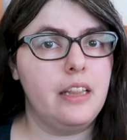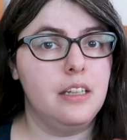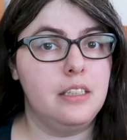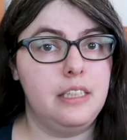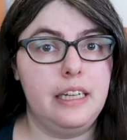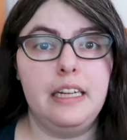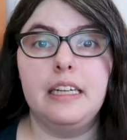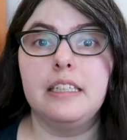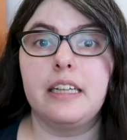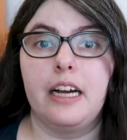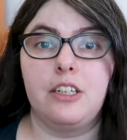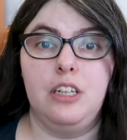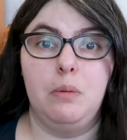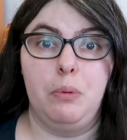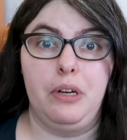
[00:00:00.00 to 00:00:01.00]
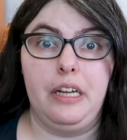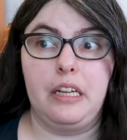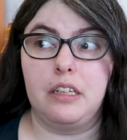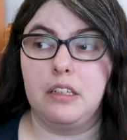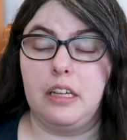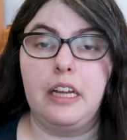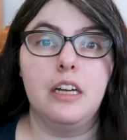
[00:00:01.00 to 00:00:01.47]
and the tea is actually pretty
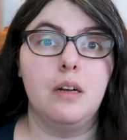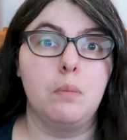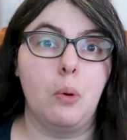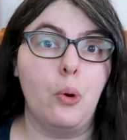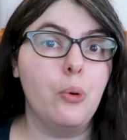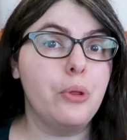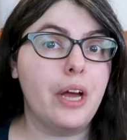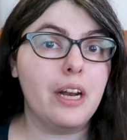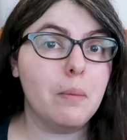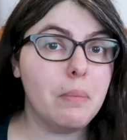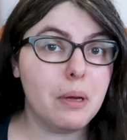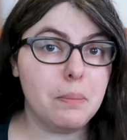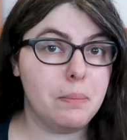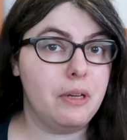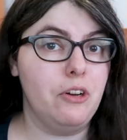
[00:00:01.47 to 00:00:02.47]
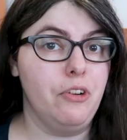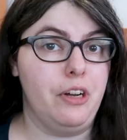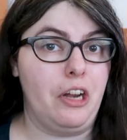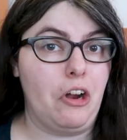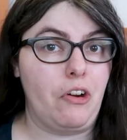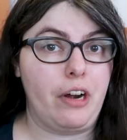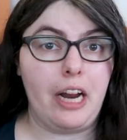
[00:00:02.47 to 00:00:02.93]
clean and bold and a bit bitter
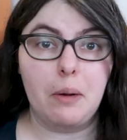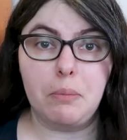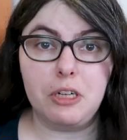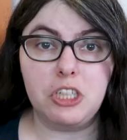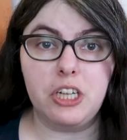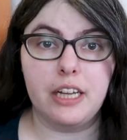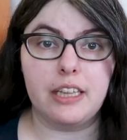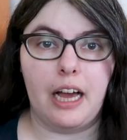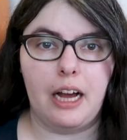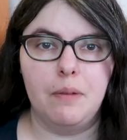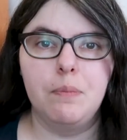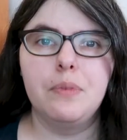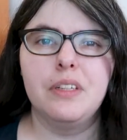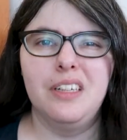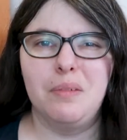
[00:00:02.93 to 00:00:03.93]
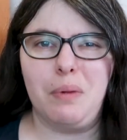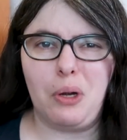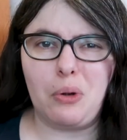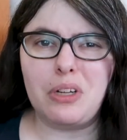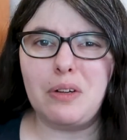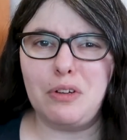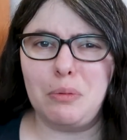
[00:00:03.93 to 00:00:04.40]
in here, and I appreciate that. My
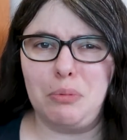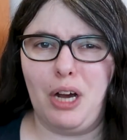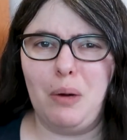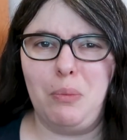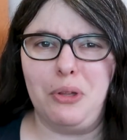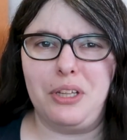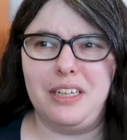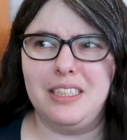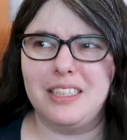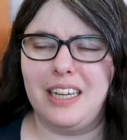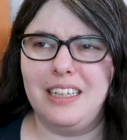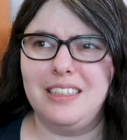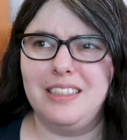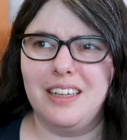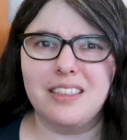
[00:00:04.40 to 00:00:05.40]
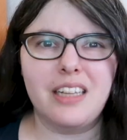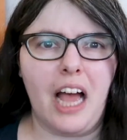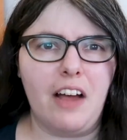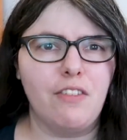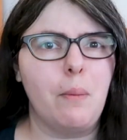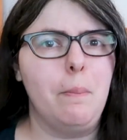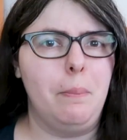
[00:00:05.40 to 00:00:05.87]
only real problem with it is that it does have a